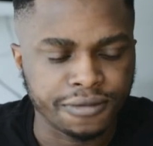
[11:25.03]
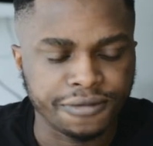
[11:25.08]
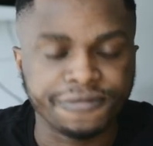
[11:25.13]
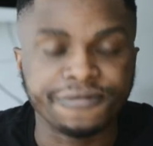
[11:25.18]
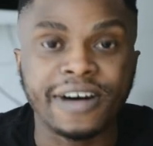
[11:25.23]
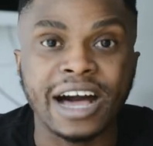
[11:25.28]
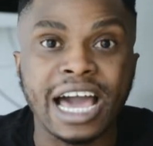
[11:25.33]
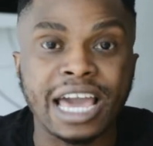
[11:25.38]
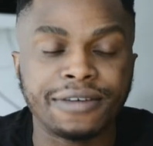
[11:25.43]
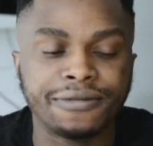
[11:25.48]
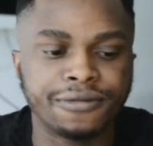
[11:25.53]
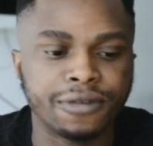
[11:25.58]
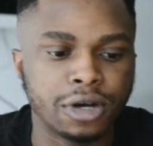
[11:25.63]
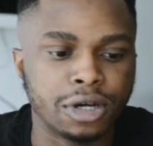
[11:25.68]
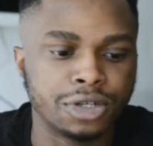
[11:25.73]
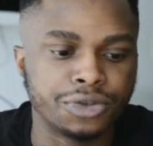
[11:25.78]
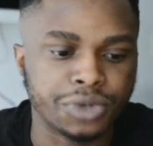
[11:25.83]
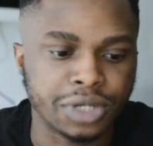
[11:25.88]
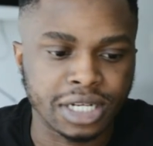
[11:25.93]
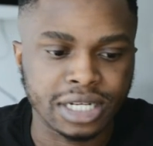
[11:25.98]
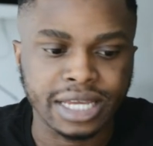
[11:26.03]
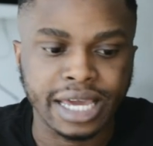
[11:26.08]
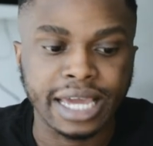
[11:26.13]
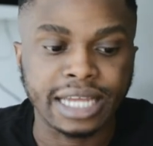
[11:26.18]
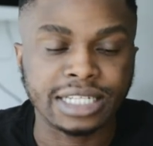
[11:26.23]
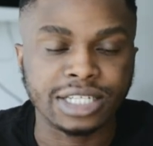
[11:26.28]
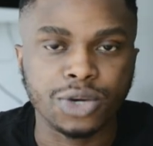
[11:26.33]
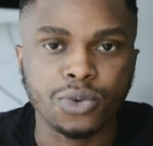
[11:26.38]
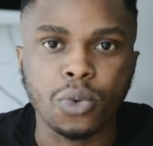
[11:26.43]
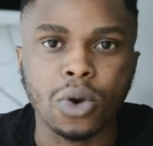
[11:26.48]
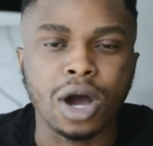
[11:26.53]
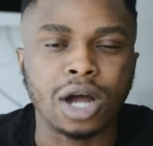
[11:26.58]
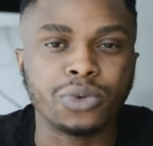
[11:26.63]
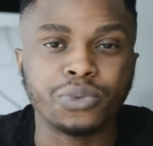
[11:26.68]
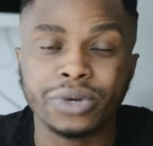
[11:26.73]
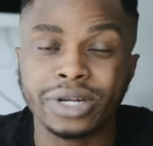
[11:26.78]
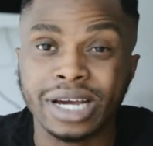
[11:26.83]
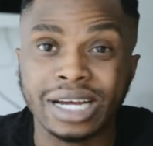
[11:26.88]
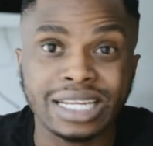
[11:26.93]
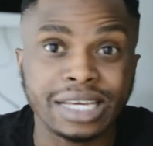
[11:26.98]

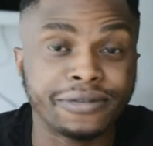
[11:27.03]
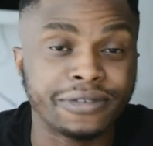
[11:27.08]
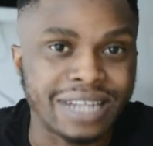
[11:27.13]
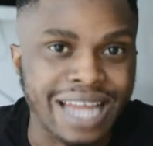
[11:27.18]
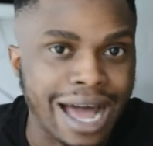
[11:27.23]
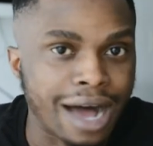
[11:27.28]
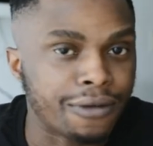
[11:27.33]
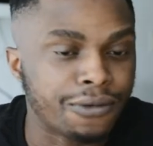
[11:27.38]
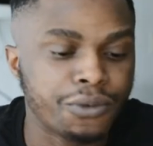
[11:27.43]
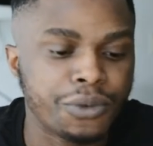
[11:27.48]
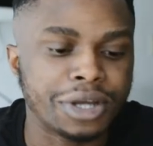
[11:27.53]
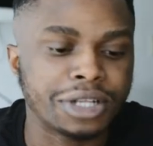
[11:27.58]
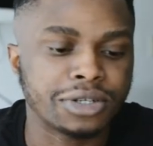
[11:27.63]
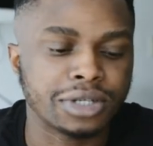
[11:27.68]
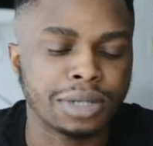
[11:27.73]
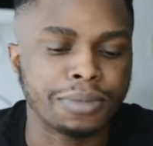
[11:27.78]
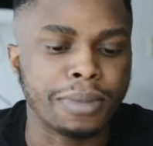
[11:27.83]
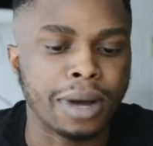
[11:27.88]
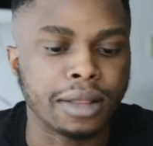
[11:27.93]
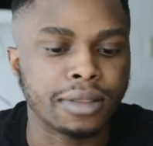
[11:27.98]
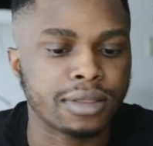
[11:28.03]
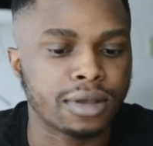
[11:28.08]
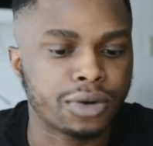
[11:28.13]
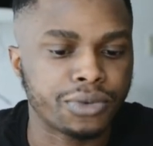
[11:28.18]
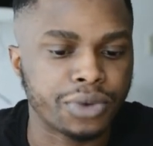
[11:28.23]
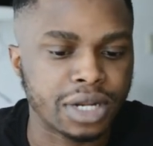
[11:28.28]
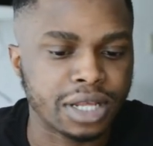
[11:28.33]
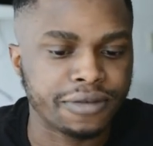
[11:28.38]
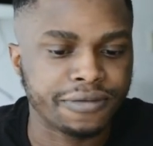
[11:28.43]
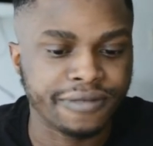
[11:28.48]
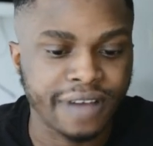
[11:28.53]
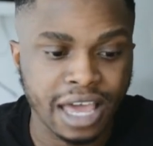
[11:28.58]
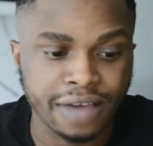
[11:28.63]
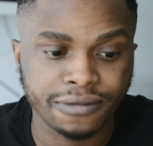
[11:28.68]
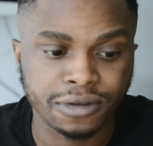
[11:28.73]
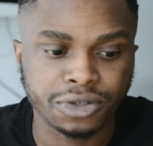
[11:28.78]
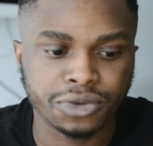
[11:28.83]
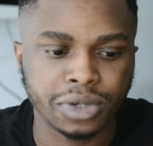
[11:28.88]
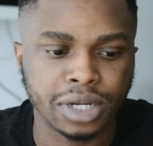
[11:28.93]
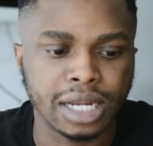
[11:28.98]
581. We're not even halfway into the month already.
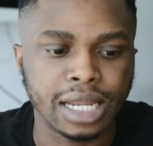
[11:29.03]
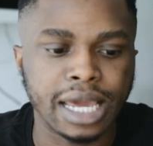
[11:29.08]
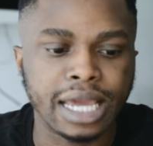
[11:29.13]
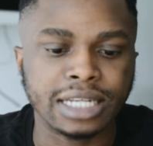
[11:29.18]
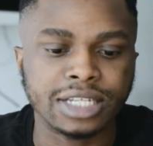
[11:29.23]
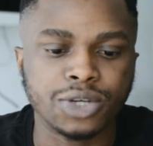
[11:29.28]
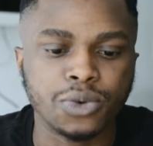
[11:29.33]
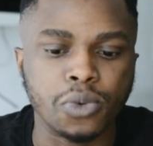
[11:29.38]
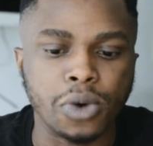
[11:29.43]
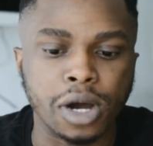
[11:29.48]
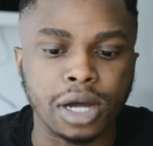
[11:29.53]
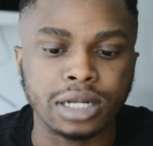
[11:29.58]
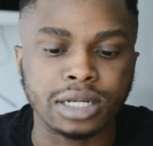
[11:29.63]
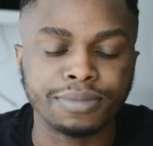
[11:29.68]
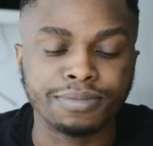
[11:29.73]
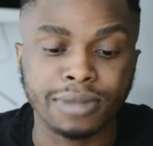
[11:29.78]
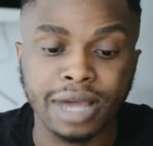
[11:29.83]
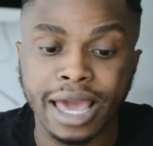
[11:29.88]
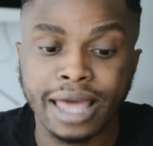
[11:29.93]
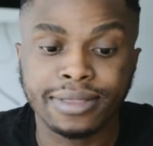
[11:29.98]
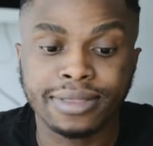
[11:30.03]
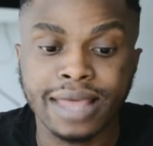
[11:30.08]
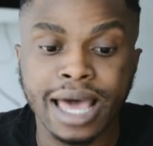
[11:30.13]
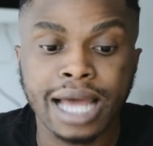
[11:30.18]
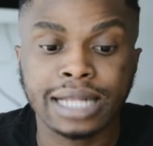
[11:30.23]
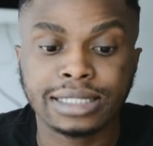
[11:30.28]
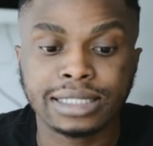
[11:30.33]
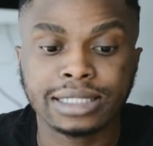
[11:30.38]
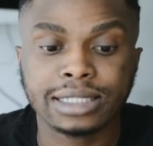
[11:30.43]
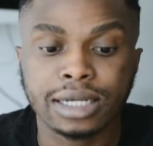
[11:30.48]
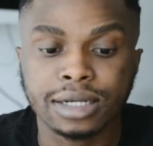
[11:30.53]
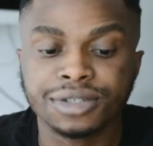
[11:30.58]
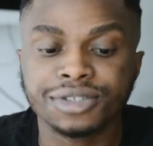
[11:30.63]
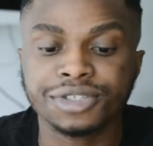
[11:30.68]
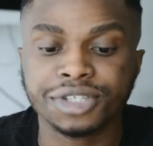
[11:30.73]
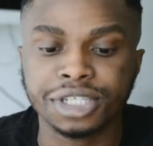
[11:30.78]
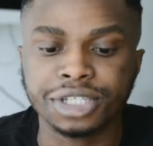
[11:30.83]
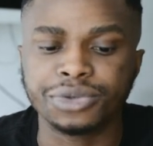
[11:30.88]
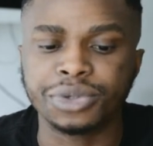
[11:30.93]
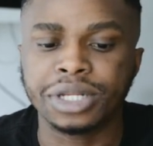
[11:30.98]
581, and that's
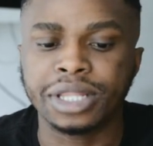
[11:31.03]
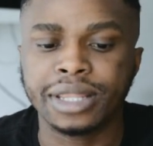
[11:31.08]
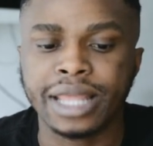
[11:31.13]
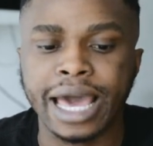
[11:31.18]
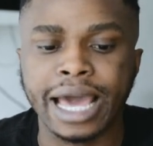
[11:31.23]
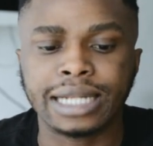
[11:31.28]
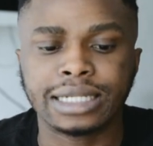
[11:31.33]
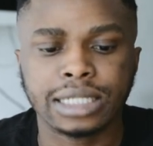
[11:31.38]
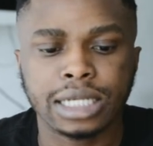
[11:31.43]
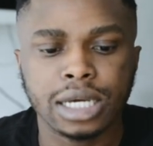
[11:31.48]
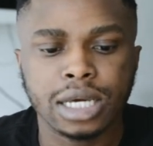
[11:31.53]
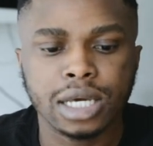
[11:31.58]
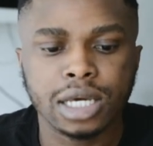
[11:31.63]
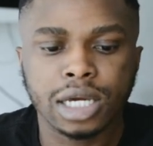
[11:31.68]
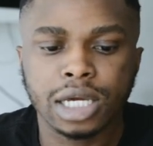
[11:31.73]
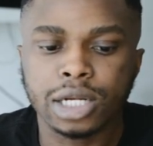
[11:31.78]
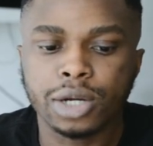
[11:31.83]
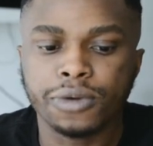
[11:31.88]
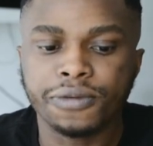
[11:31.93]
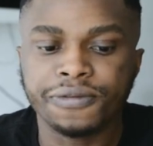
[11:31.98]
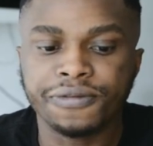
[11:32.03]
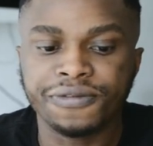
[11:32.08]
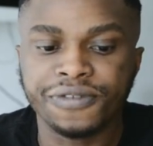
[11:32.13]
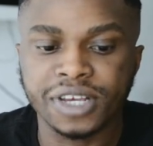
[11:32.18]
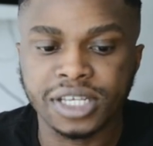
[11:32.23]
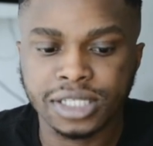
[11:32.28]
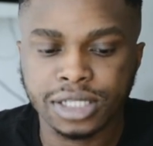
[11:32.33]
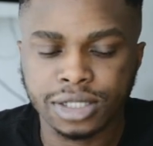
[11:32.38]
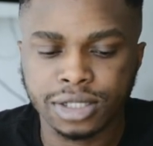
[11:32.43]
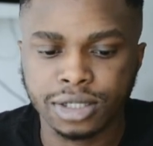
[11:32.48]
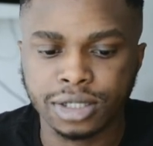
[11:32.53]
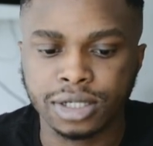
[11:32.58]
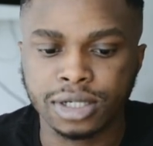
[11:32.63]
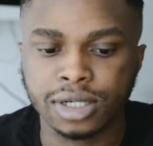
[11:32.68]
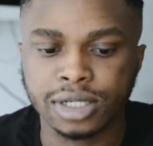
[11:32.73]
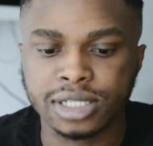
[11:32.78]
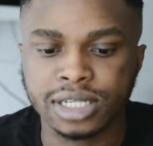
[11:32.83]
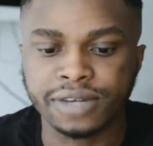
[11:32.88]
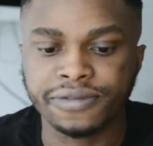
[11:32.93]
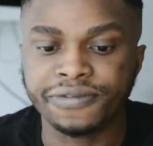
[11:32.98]
considering that, you know,
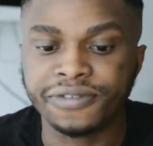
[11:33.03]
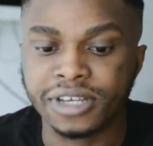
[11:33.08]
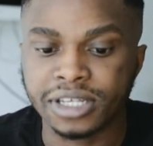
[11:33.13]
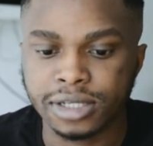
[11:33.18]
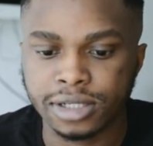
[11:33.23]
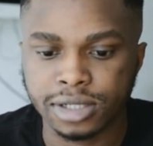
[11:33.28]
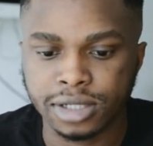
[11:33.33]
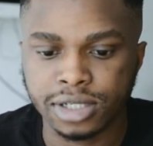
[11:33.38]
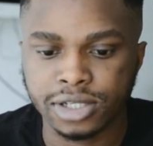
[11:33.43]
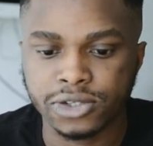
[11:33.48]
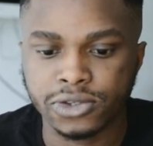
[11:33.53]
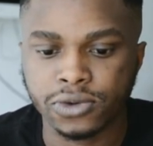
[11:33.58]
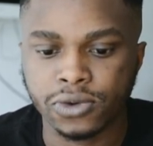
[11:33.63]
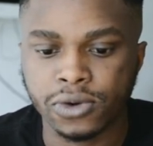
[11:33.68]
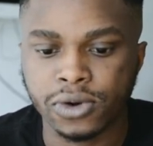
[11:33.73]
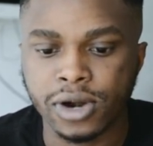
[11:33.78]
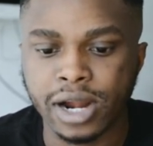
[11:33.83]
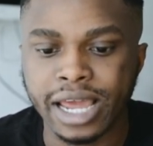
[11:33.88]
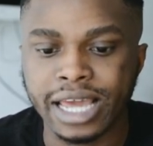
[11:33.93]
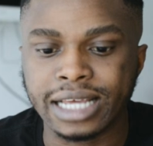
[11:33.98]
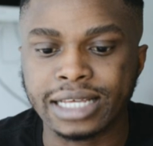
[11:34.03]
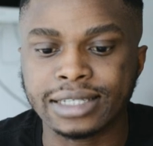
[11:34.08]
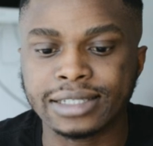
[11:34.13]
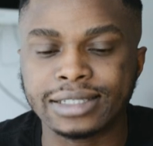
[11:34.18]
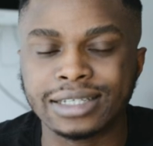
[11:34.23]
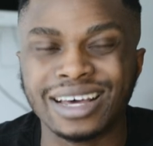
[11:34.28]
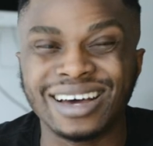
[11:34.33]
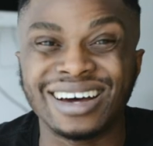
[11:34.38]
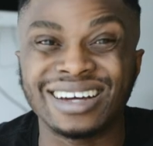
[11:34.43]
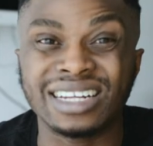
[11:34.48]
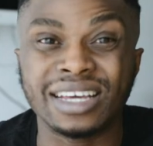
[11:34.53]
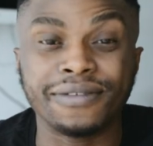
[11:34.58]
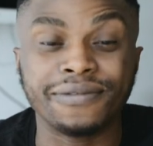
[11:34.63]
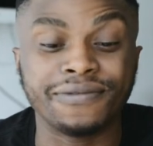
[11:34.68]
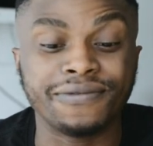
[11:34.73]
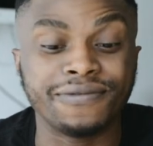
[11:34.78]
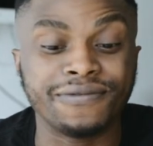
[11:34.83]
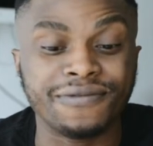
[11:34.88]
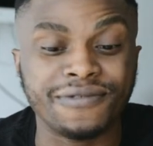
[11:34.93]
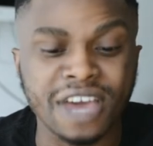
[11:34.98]
visitors and visits to the store is on a
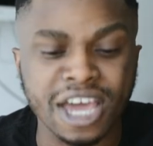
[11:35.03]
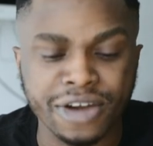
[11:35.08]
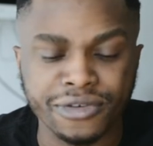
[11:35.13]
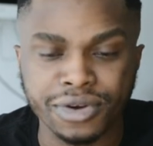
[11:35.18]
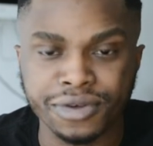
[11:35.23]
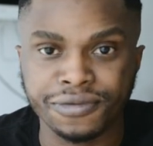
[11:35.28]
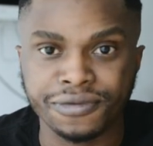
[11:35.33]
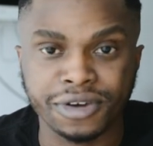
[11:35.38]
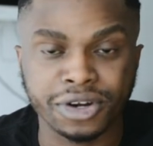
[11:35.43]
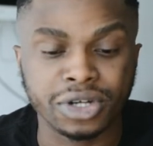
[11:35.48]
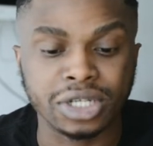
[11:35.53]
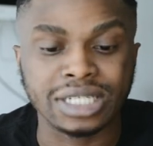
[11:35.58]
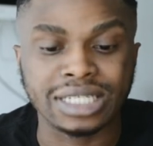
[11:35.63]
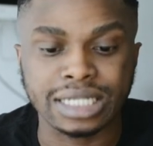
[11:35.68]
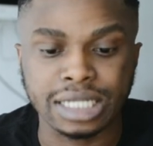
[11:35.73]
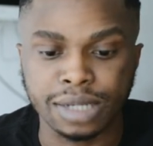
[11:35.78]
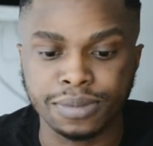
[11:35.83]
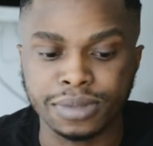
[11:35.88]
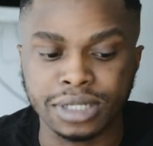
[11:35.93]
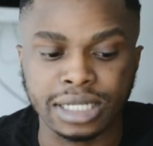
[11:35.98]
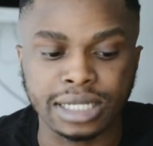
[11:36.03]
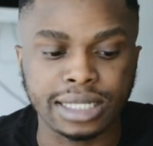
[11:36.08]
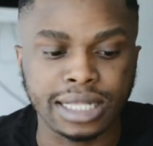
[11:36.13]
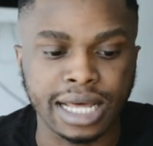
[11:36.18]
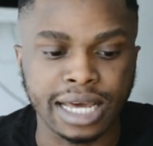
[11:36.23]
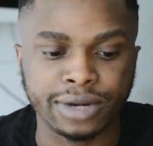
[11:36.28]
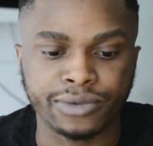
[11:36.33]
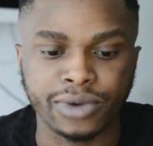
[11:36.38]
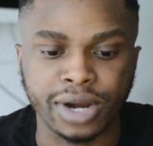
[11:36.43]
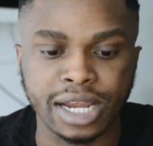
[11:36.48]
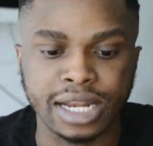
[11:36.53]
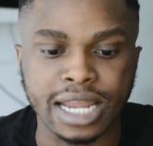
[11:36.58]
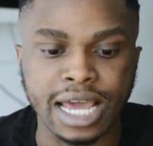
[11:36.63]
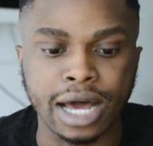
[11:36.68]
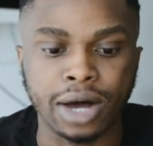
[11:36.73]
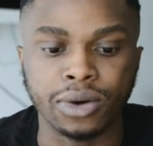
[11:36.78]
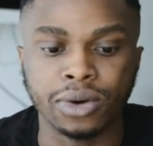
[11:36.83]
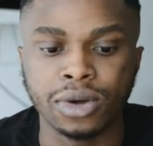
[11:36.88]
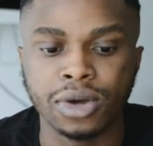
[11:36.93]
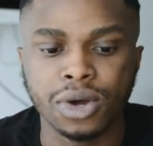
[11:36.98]
very, very steep decline right
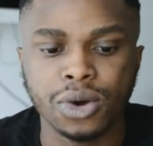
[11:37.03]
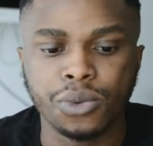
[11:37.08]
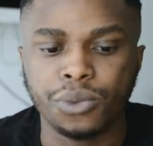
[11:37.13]
now.